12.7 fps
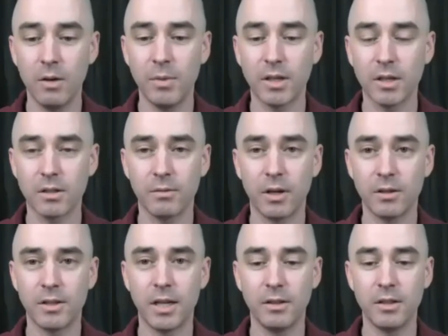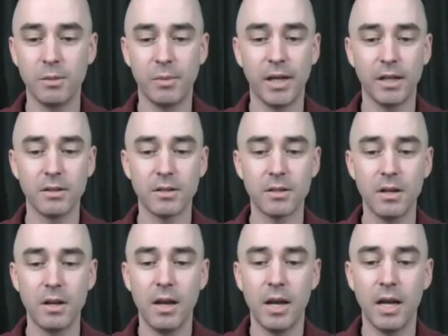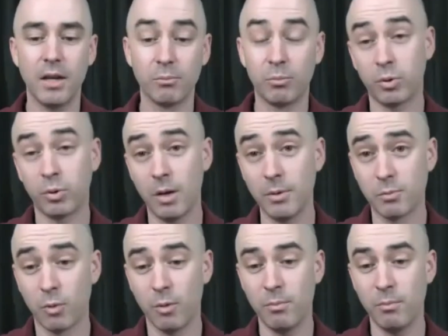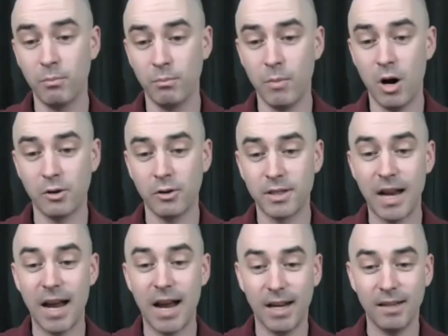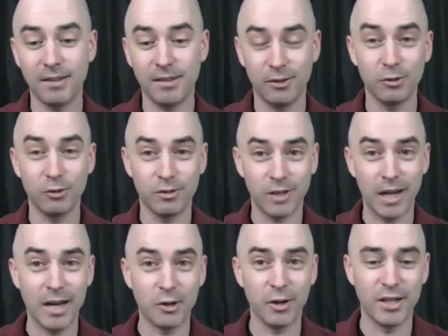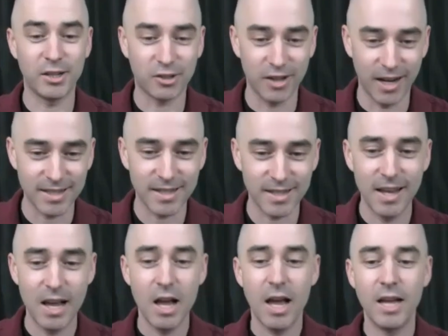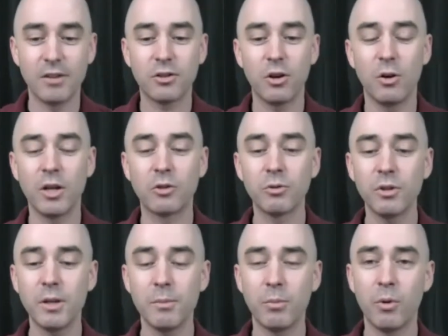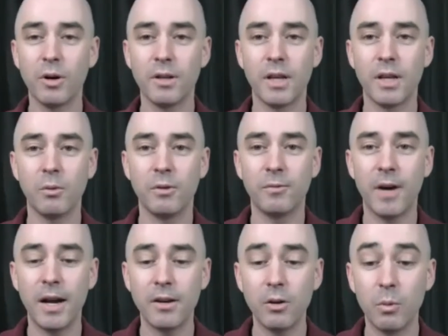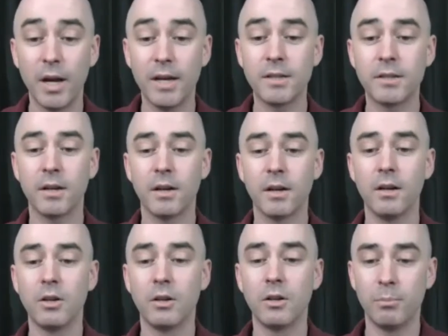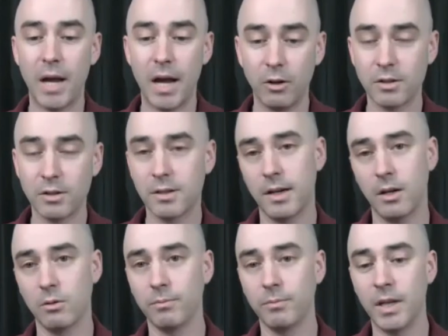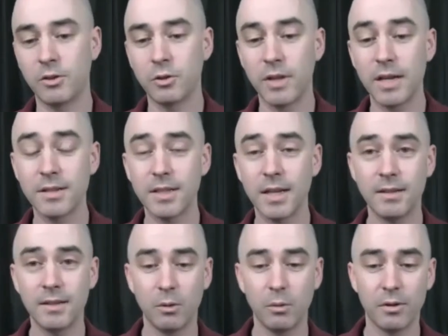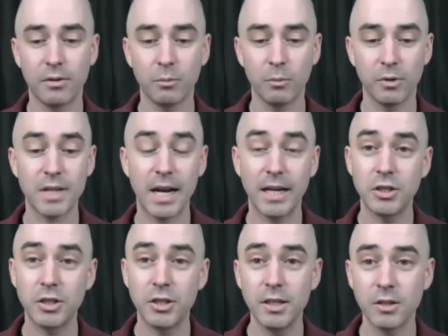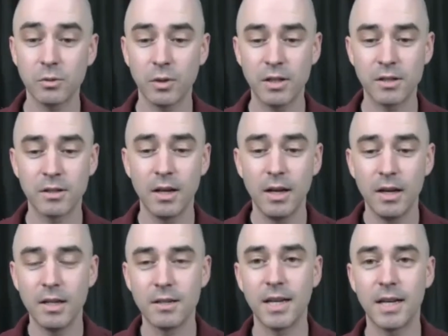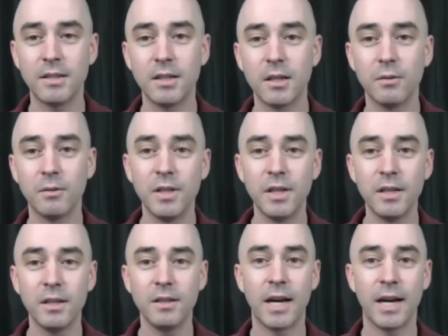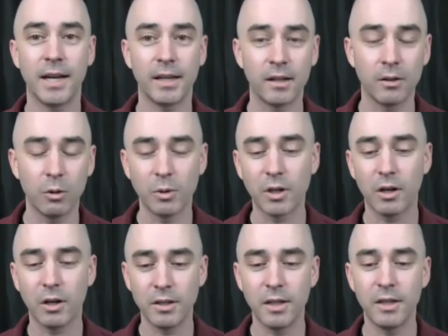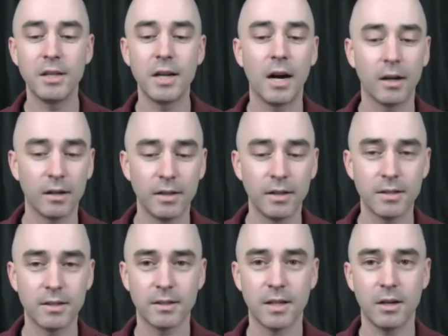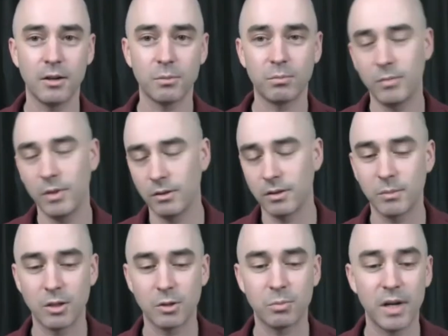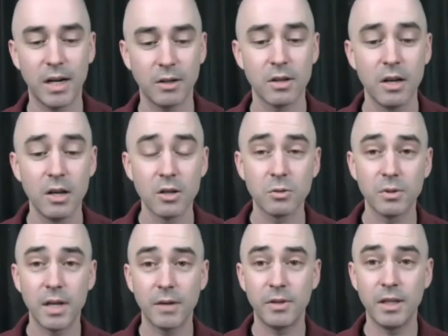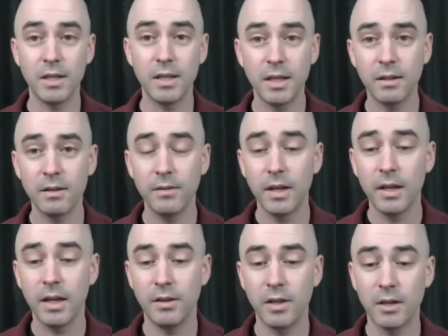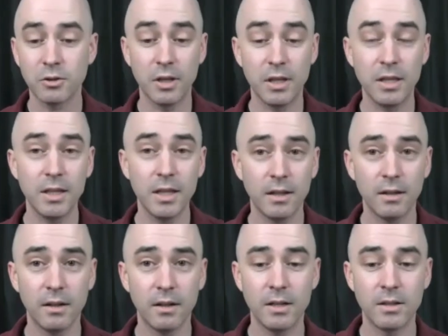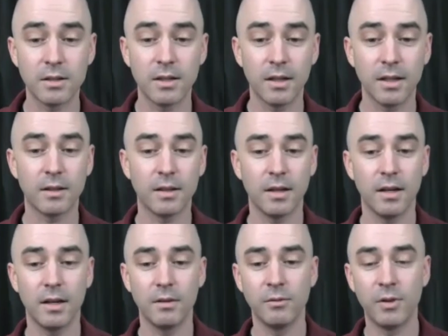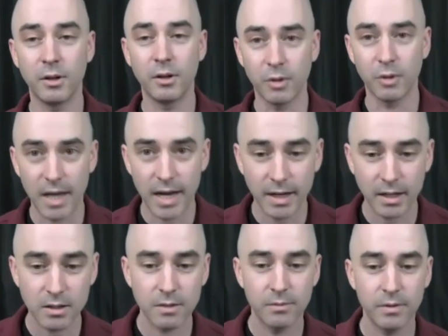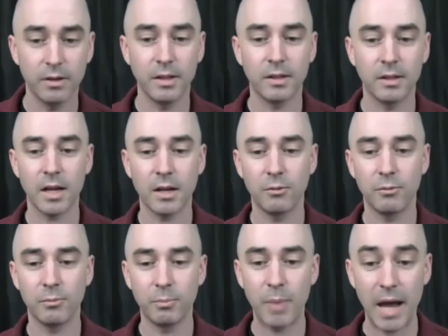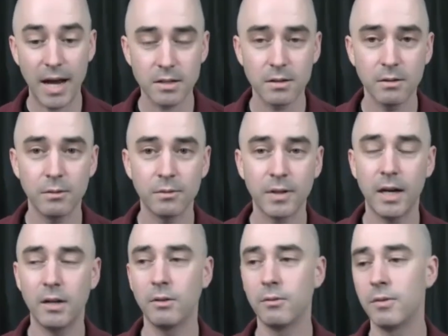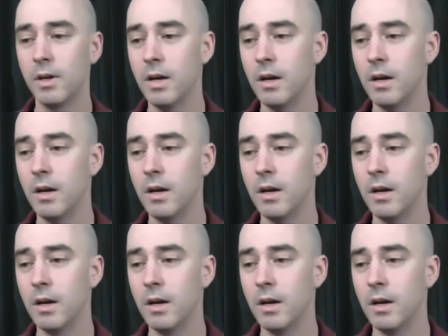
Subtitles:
because of our daily demands, and probably is more moderate to high grade stress. And so it's really important that we find a way to balance it out. And so that's the idea with Tai Chi is the idea of yin and yang, or we call it yin and yang is how it's, sometimes pronounced. So we have the yin and the yang. So the yin is like the very relaxed, very kind of passive, kind of,